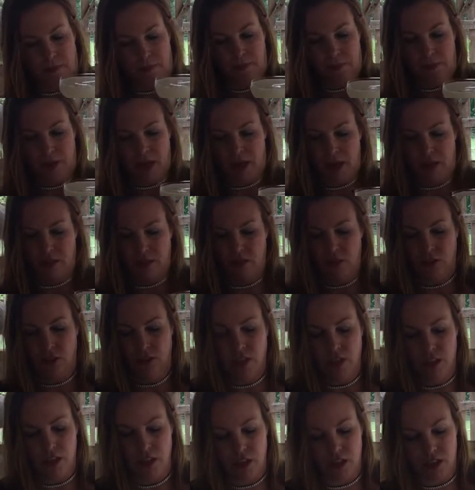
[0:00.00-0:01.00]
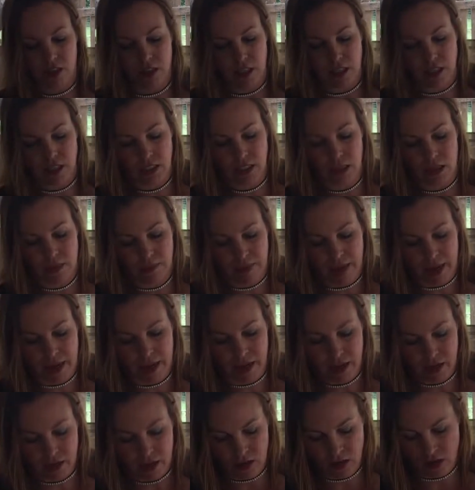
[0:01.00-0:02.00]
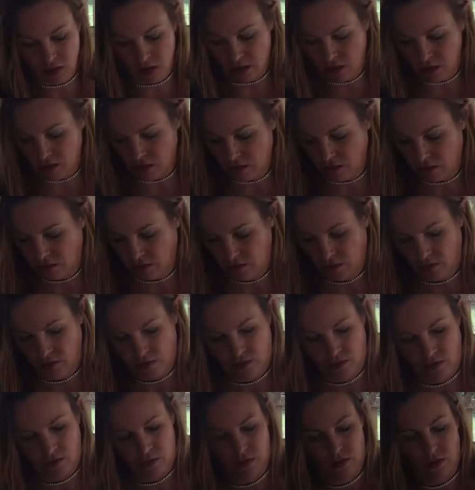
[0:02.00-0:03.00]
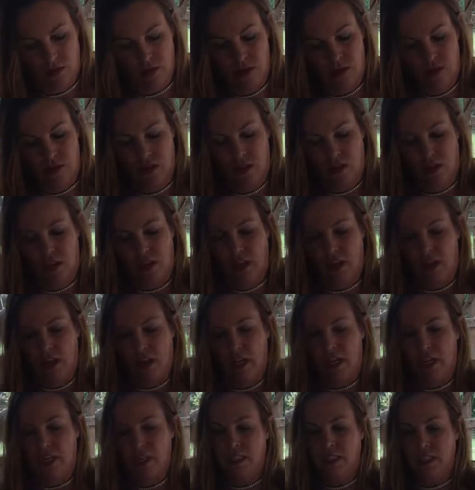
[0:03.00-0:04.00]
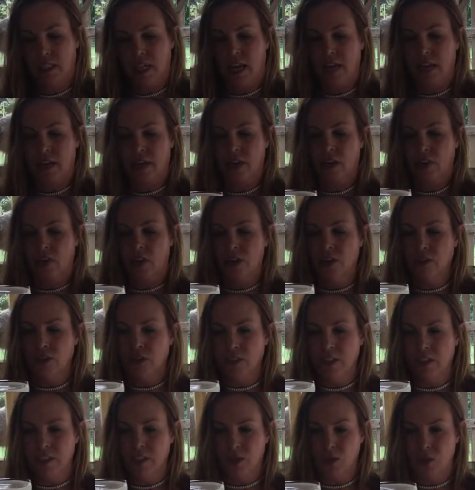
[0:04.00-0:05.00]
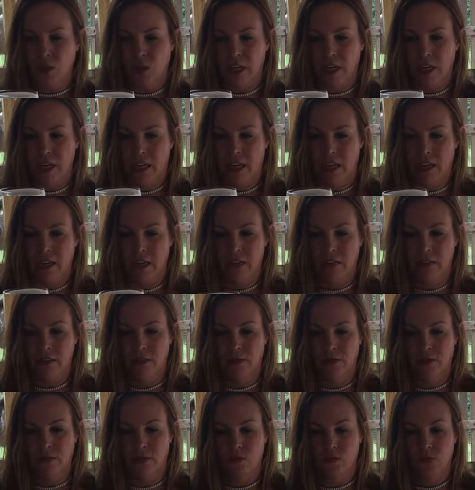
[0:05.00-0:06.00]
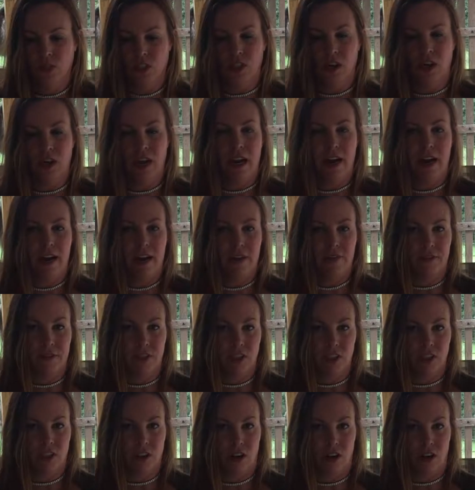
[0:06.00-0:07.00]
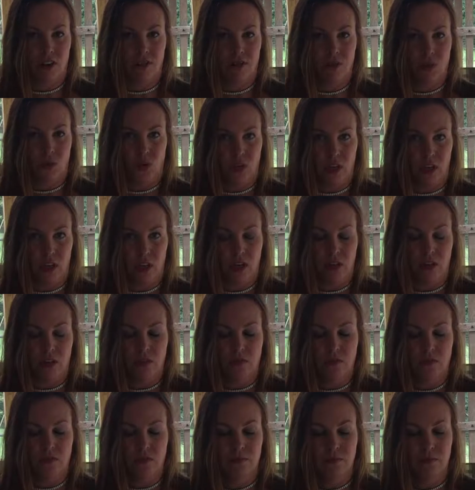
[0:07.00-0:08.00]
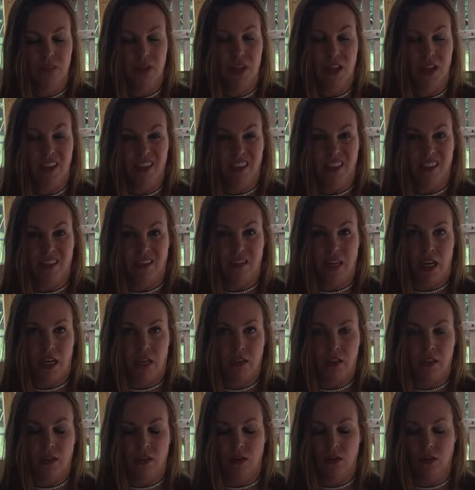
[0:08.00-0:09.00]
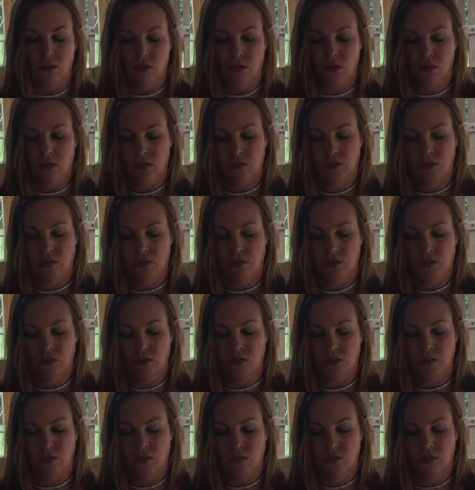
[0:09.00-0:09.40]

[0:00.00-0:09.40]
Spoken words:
But look, that's not bad at all. And it's a grocery store egg, which on average are 40 plus days old.